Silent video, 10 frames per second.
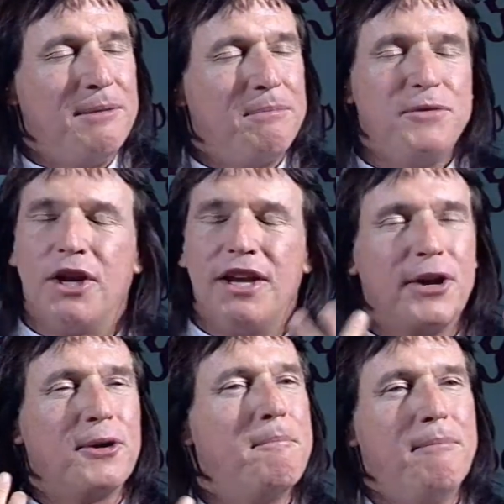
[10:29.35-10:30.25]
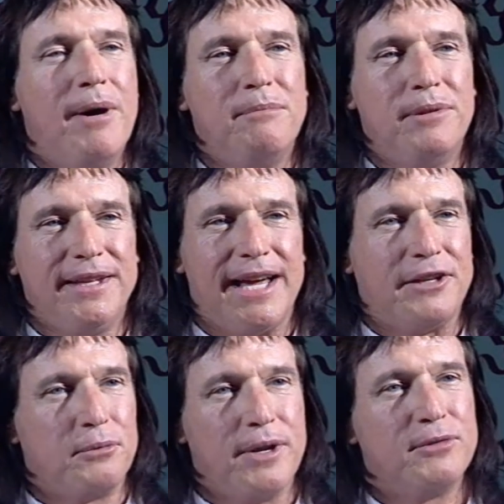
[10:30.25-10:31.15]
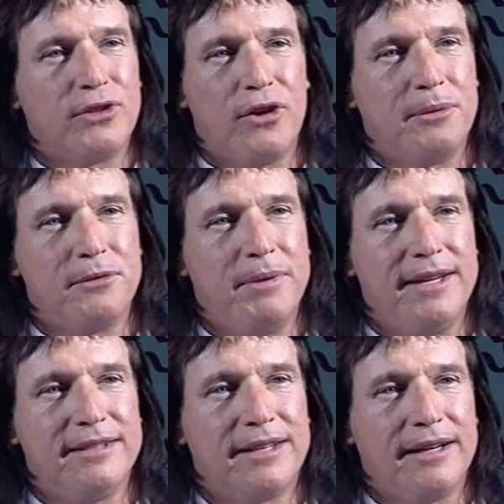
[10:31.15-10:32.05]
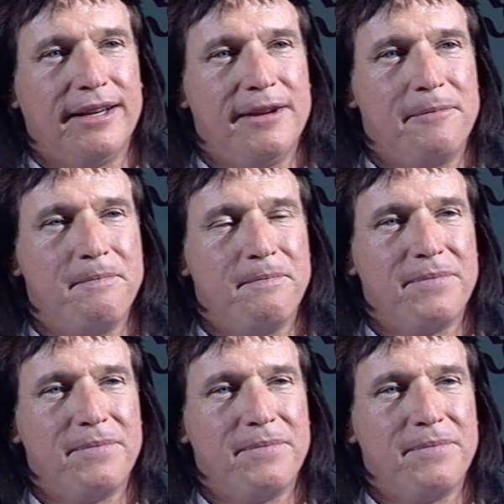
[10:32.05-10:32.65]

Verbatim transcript: and she could hear him mumbling that dream song that was being sung to him.